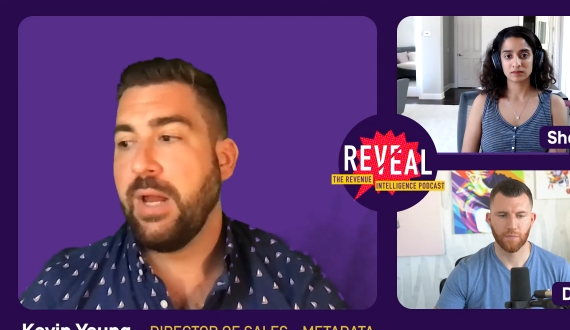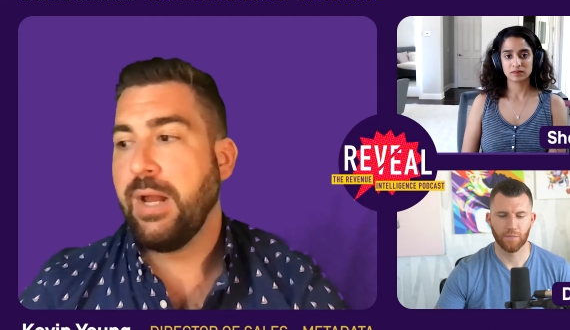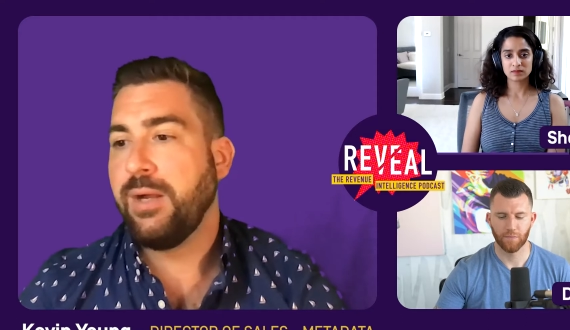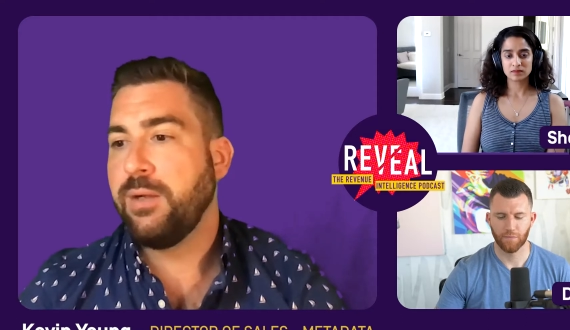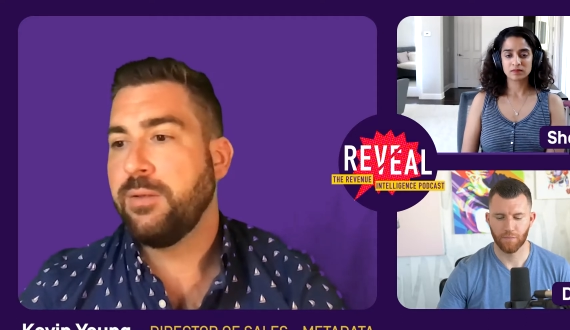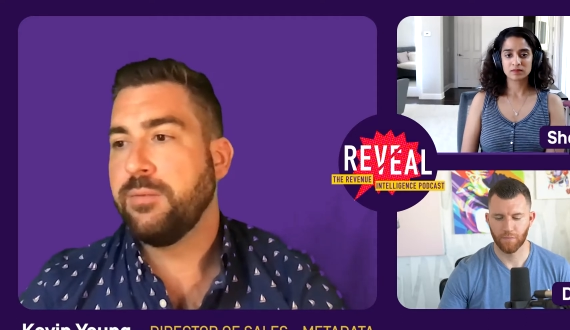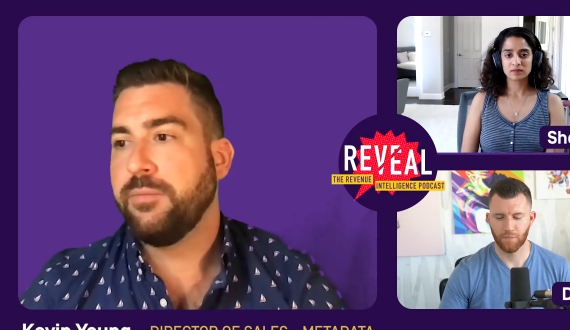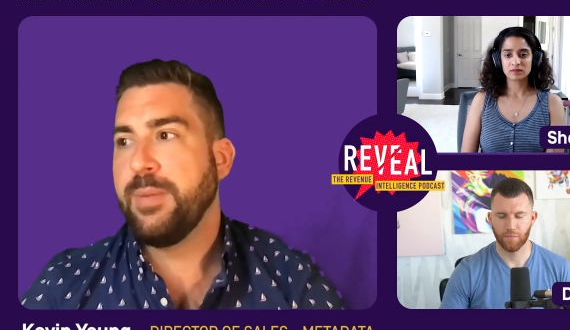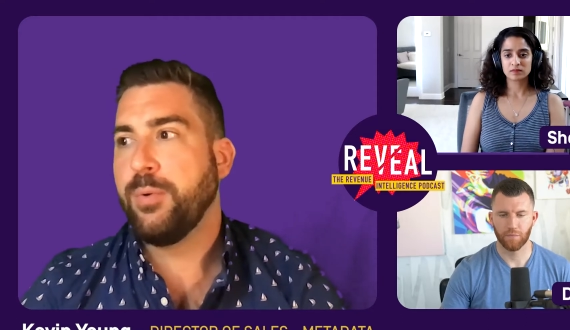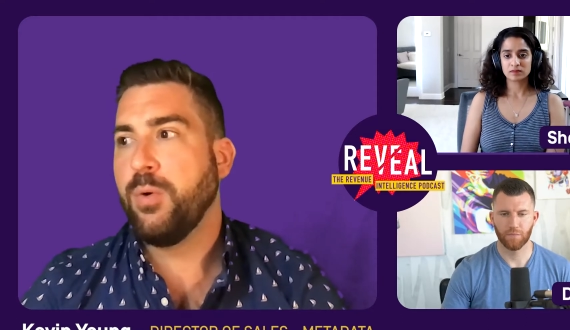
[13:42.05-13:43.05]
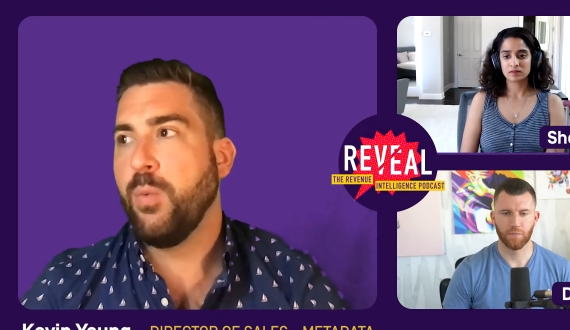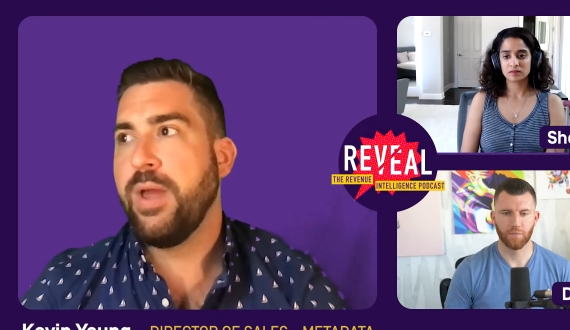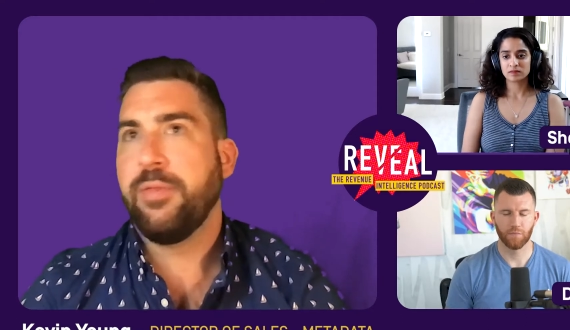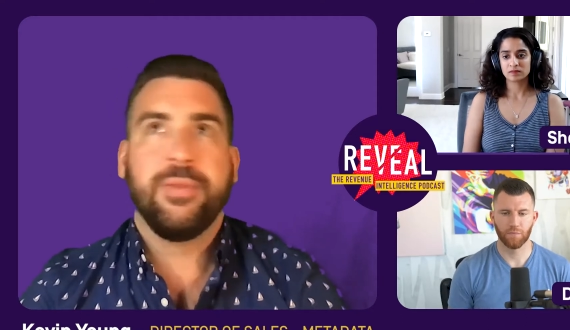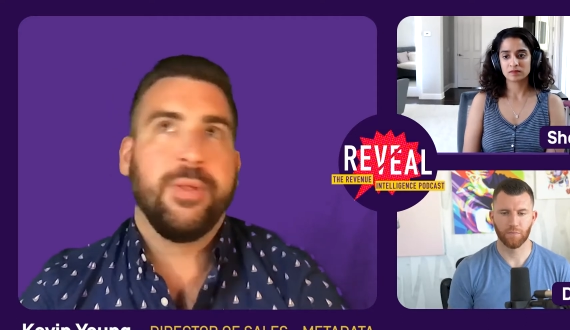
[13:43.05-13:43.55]
Speaker 1: uh, people
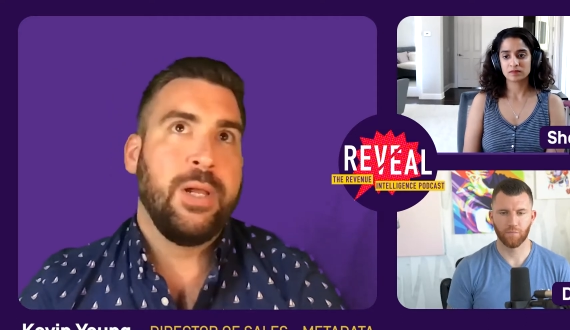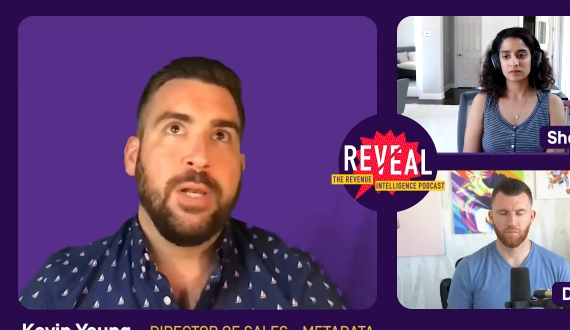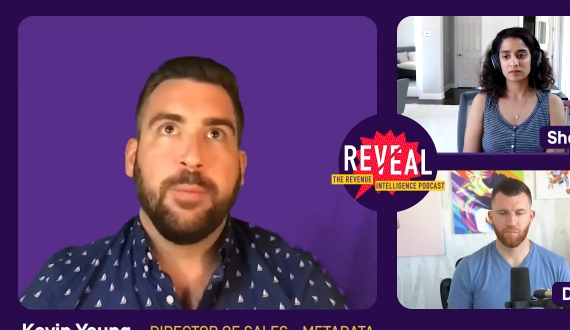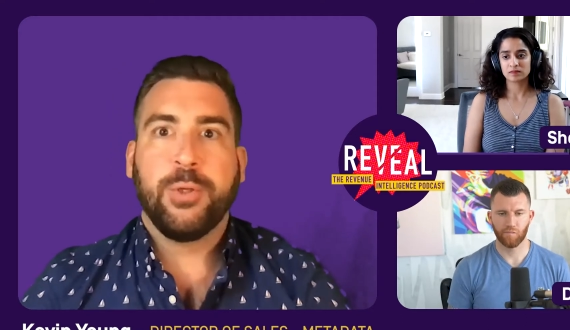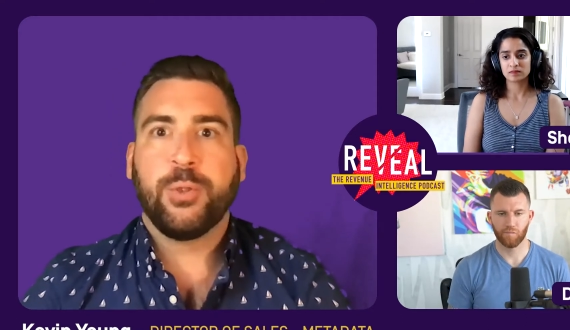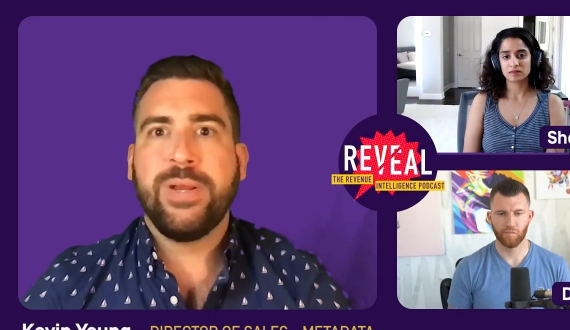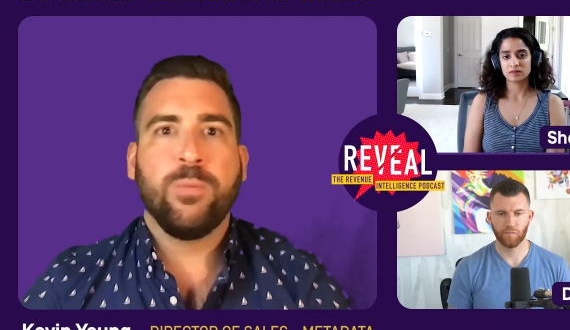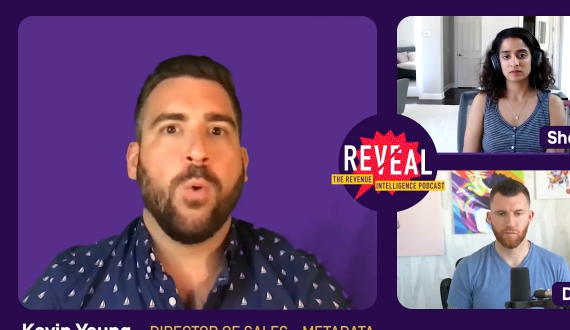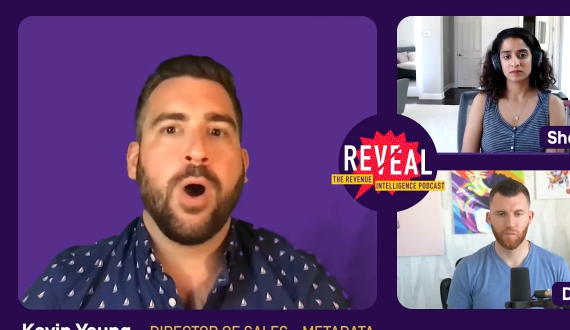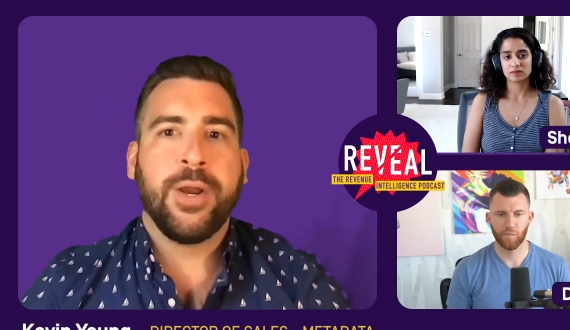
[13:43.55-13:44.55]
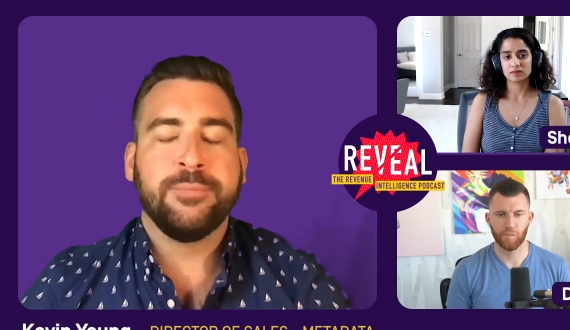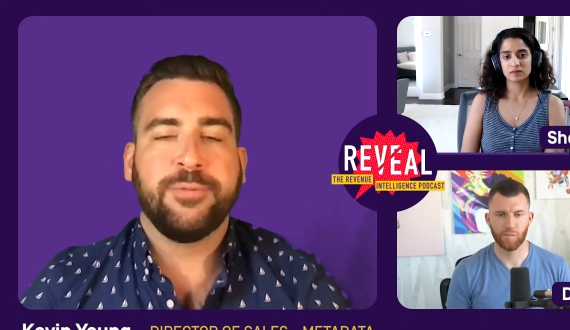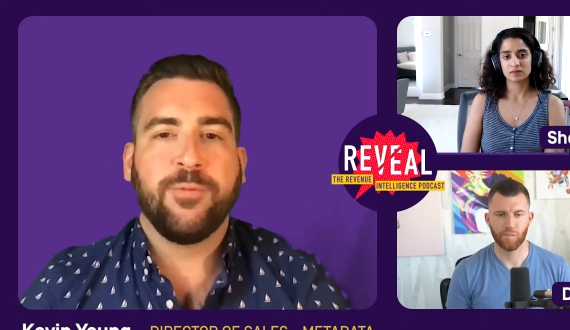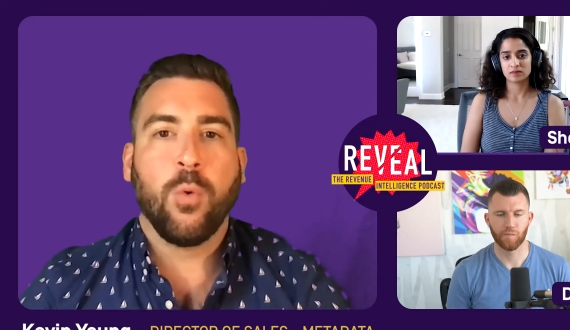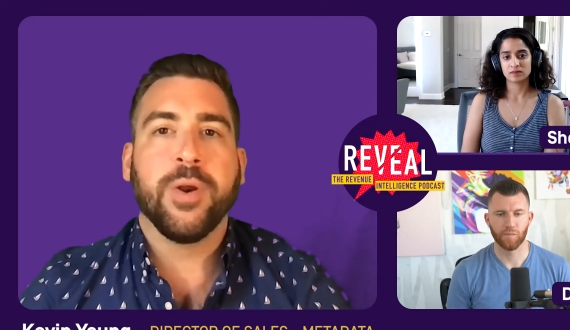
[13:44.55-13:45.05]
with between one
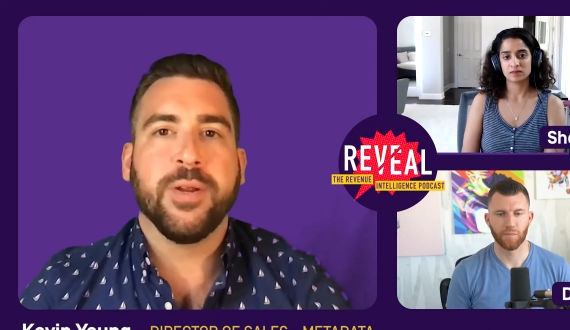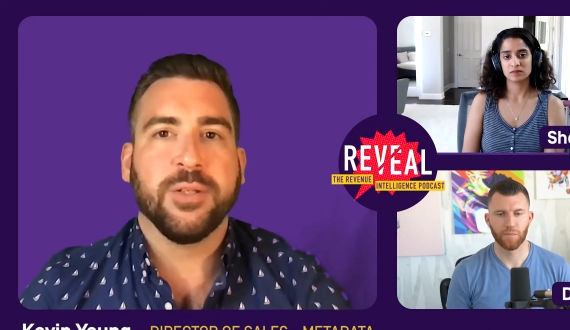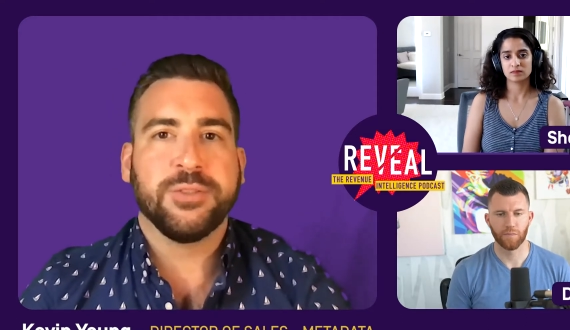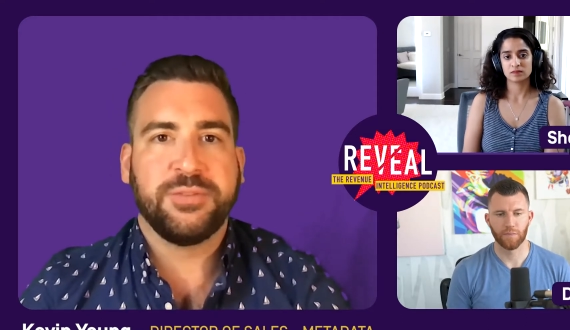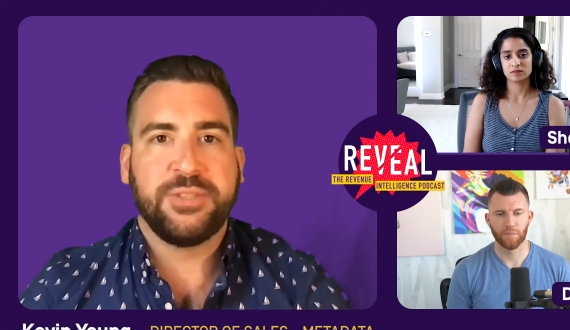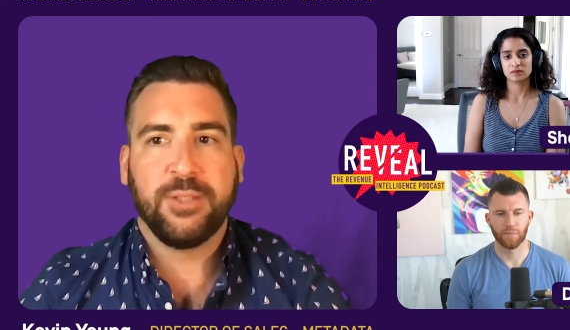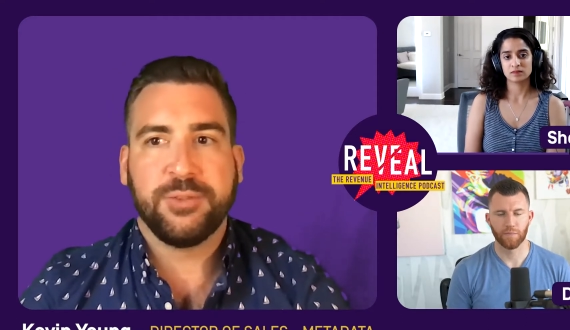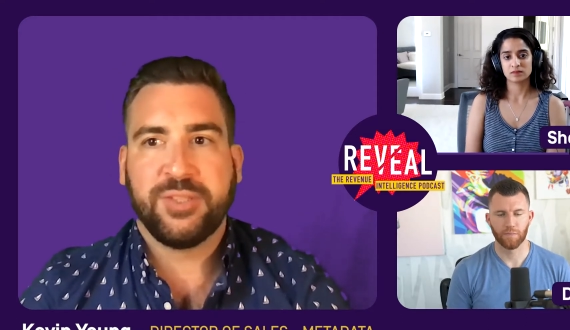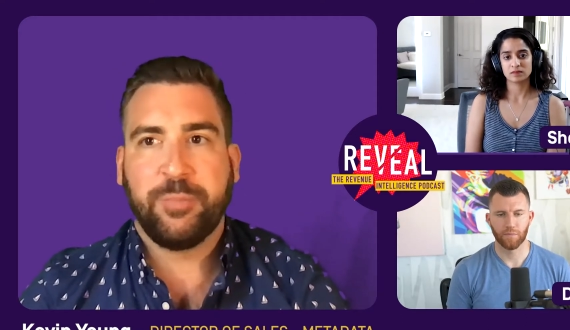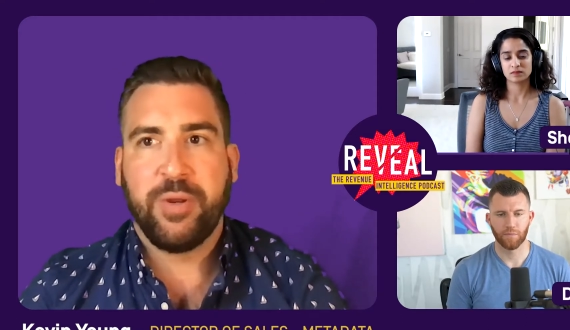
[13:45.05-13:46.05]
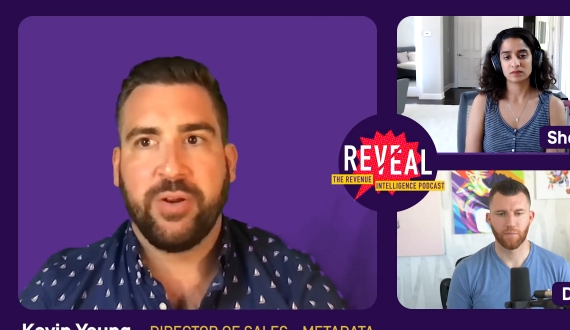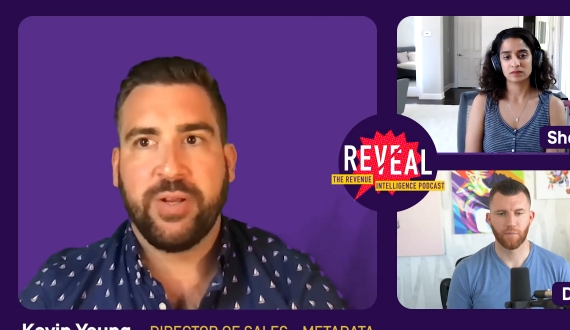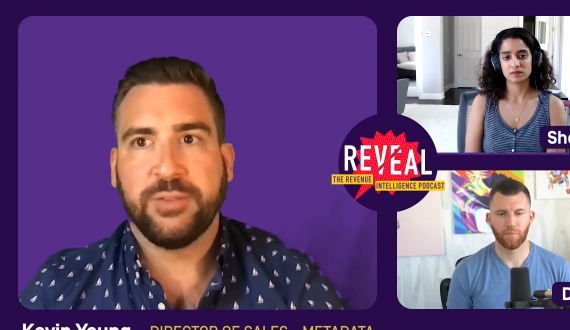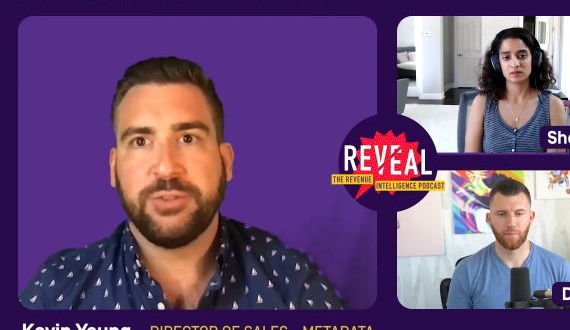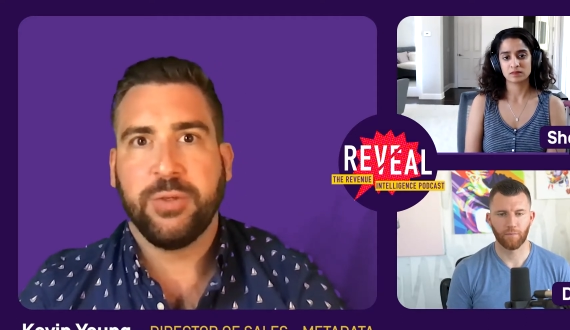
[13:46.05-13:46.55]
and four years of sales experience.